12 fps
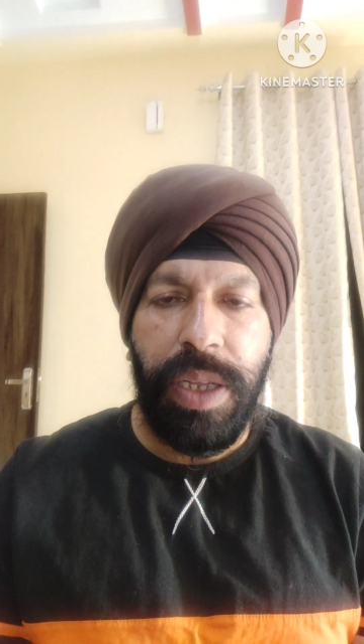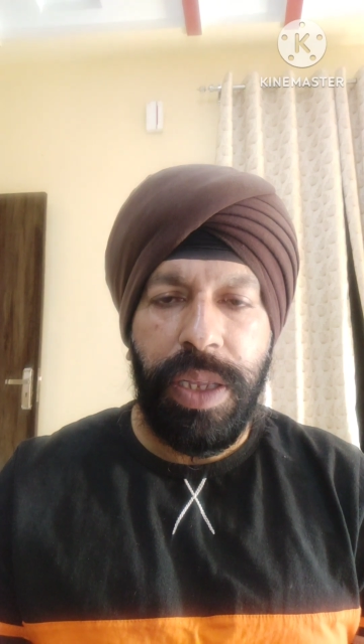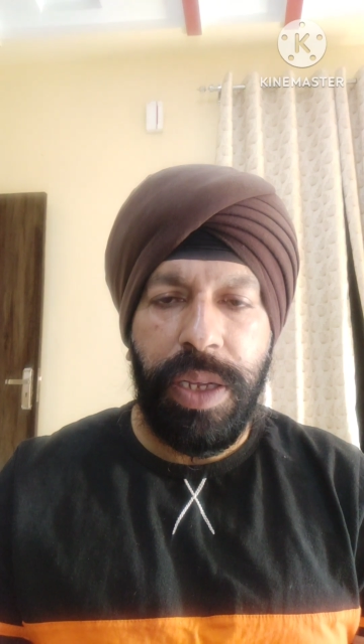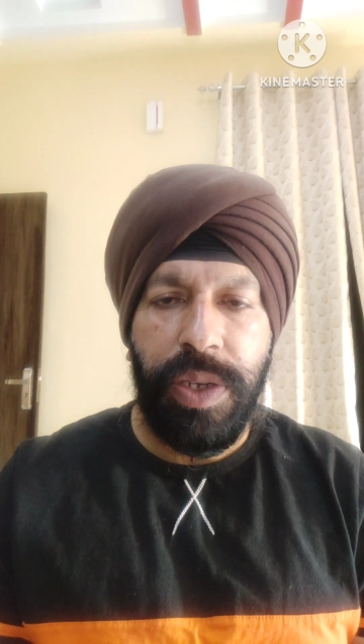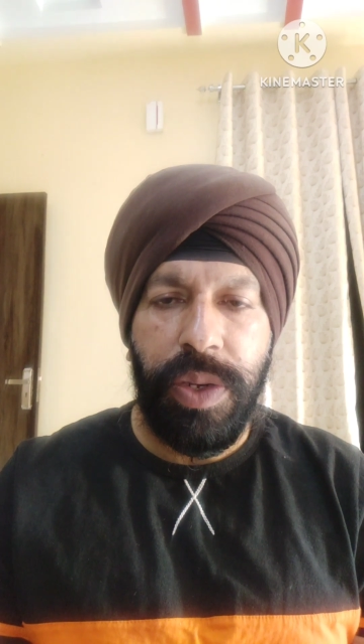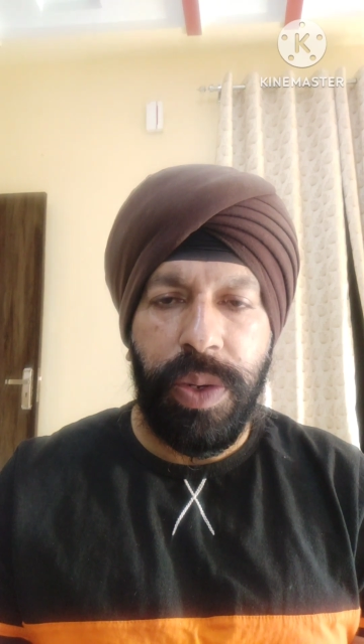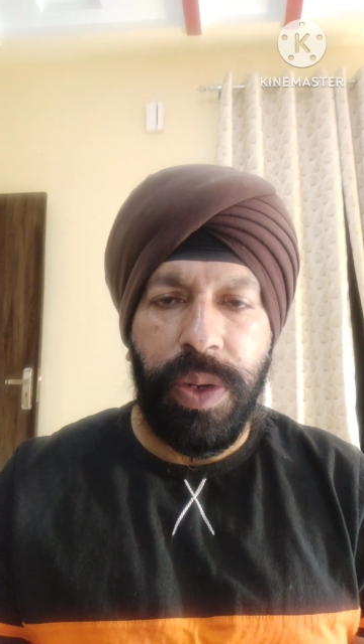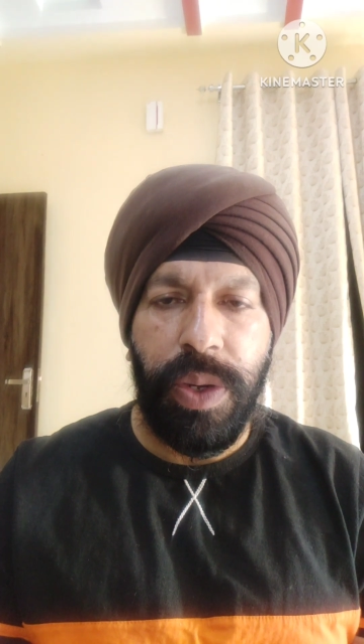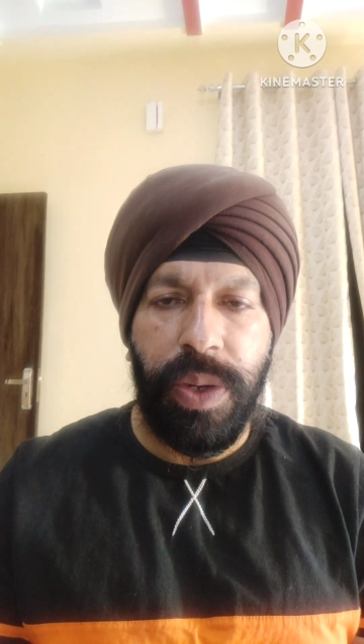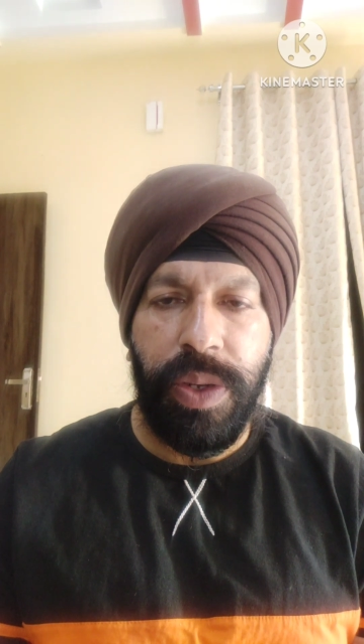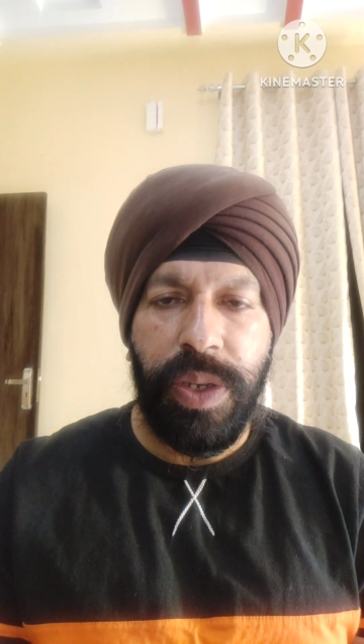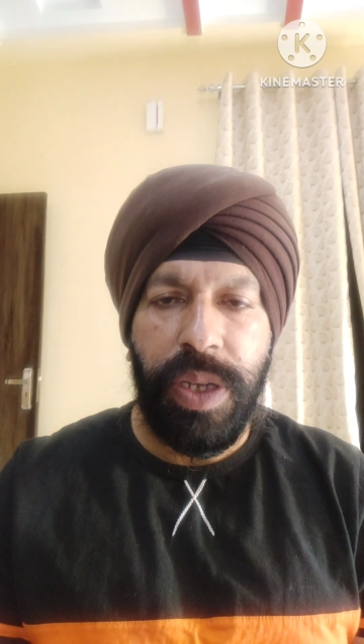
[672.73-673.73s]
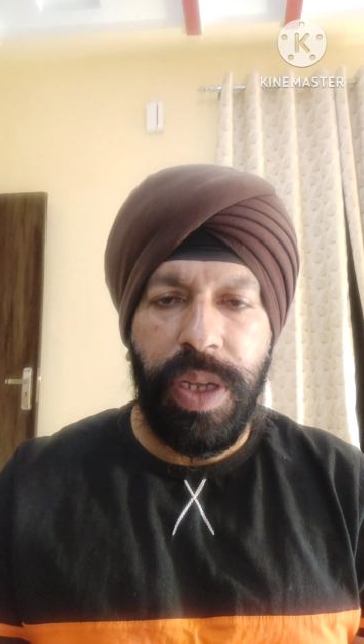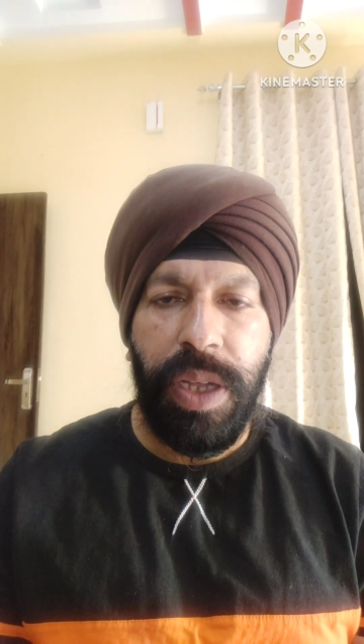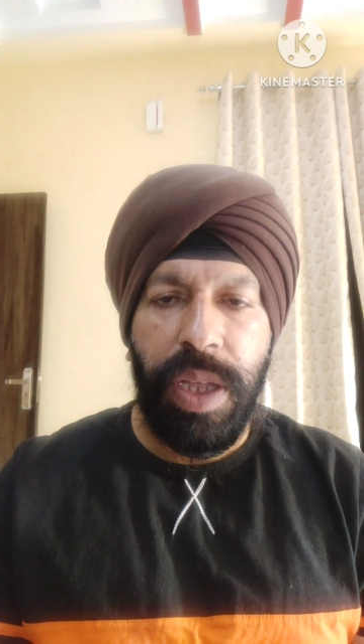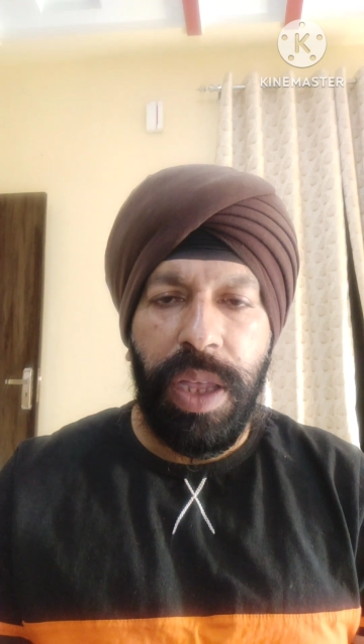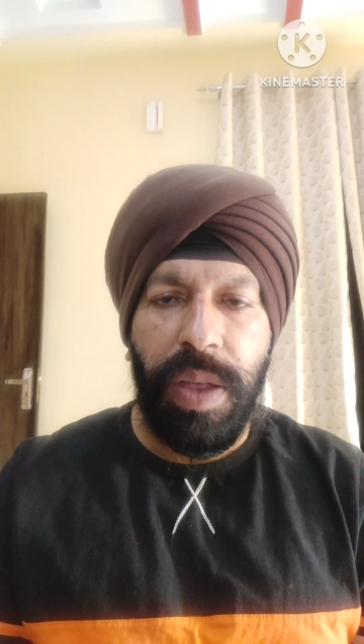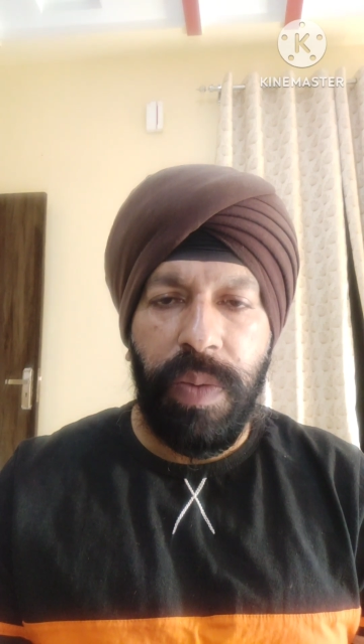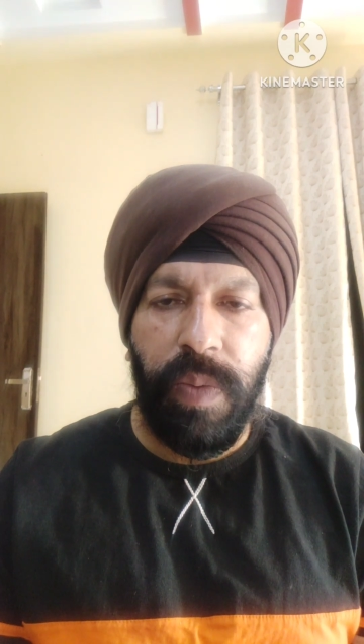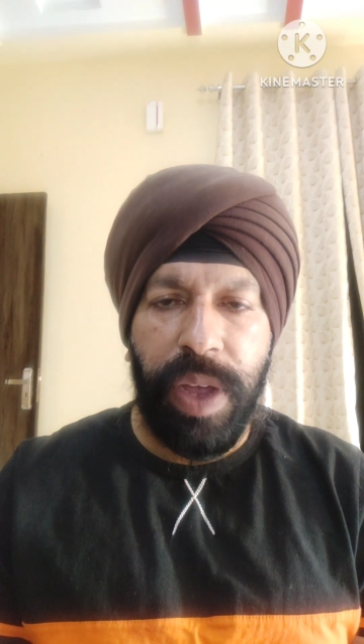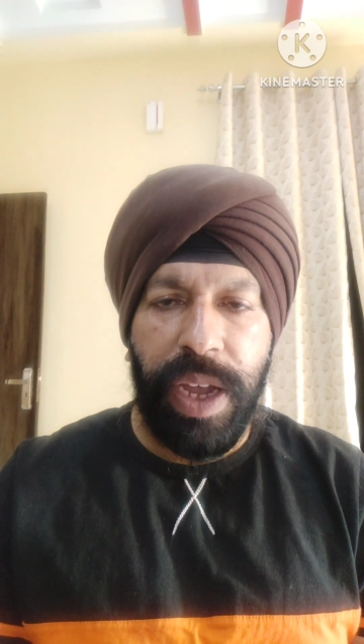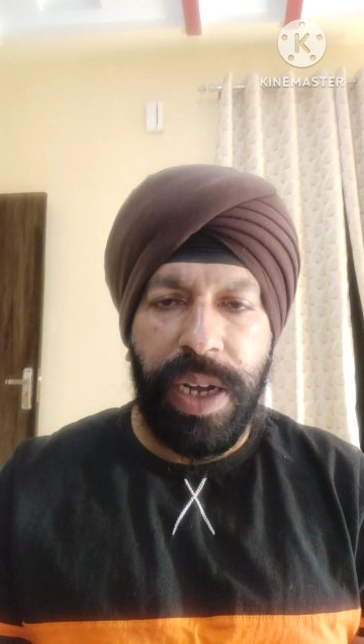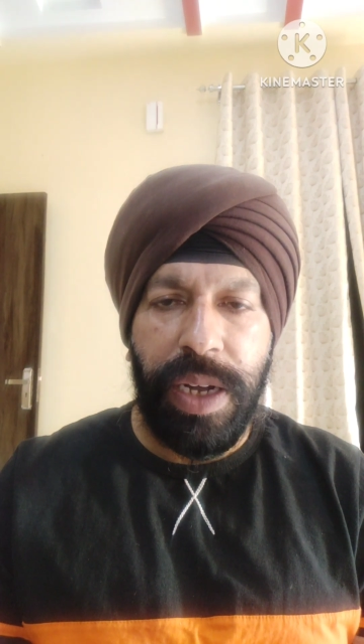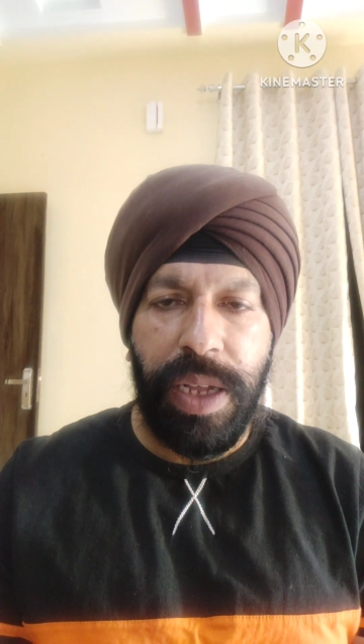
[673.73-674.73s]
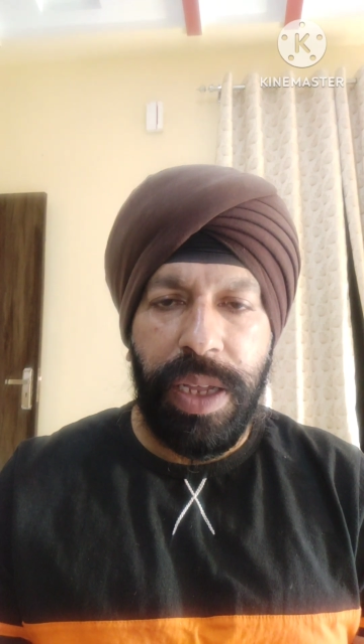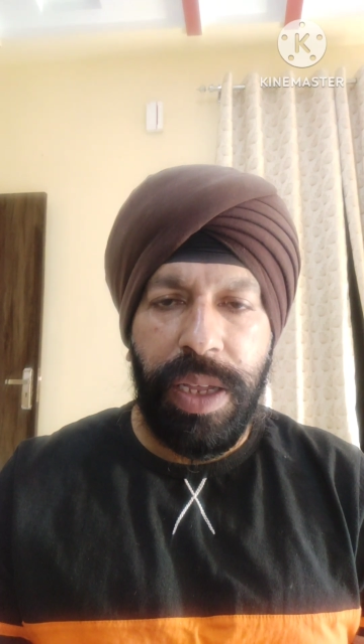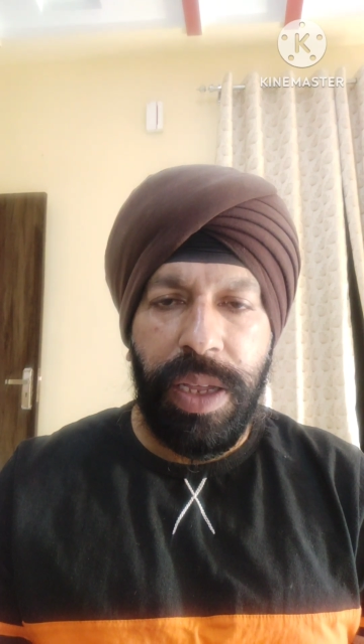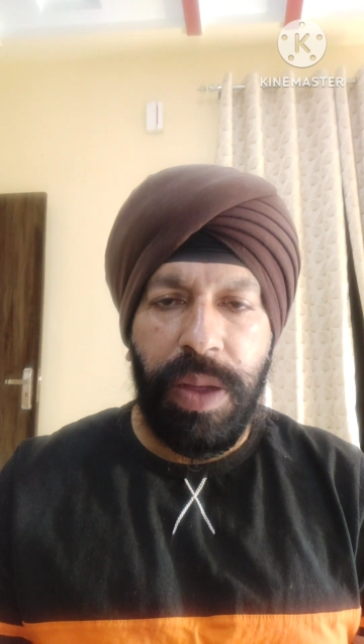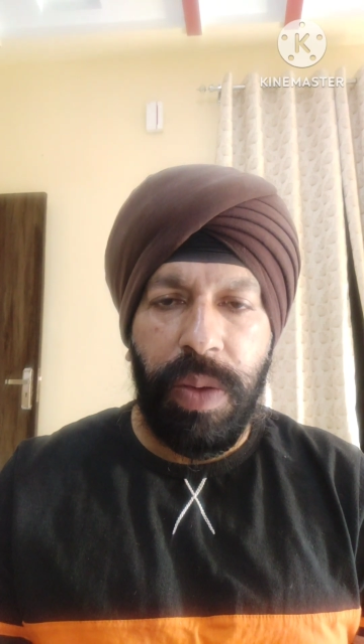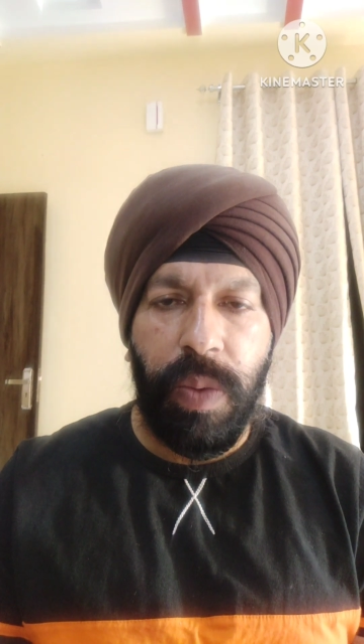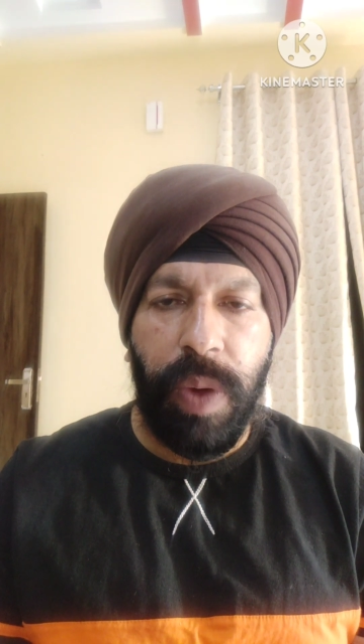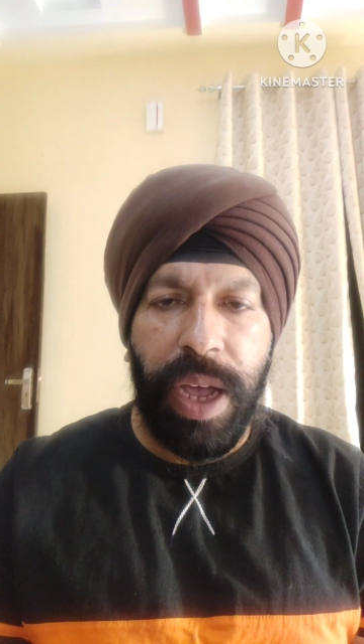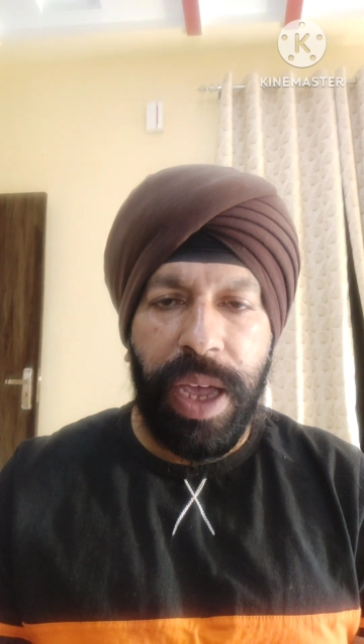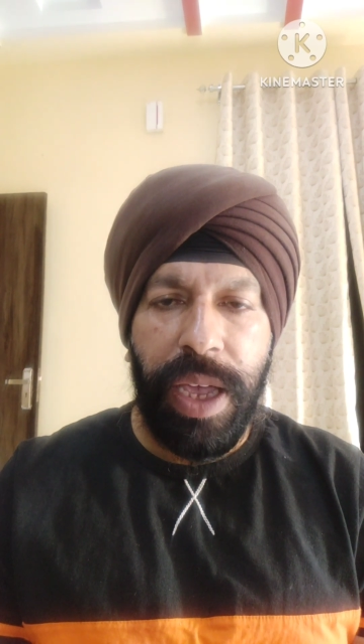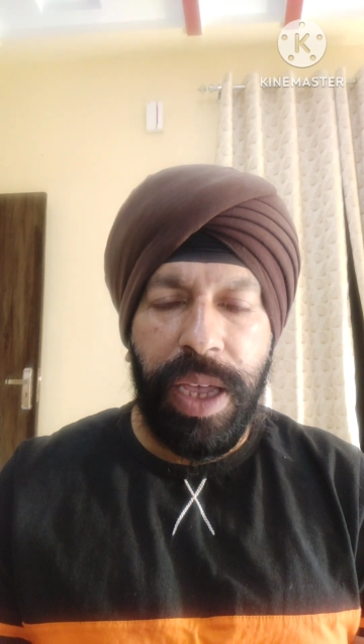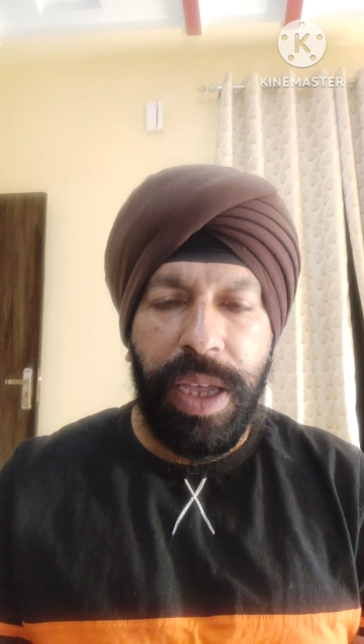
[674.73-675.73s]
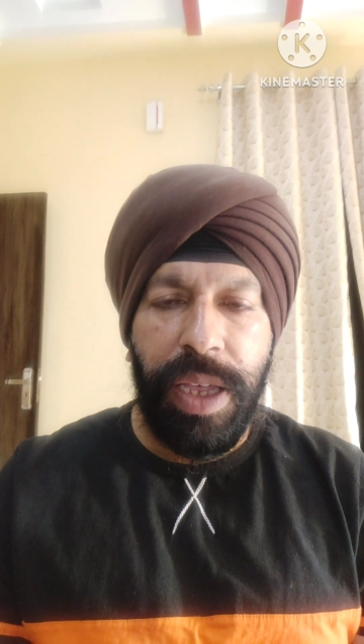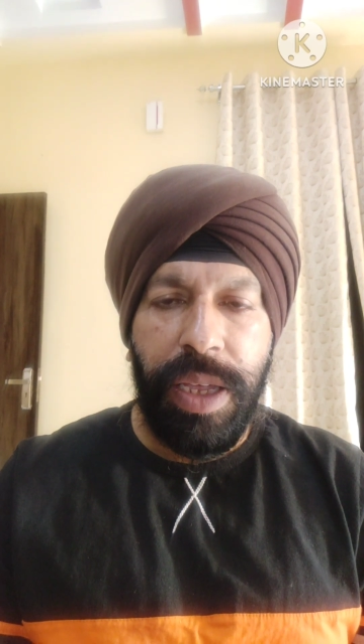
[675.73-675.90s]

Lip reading: the studios failed. Why?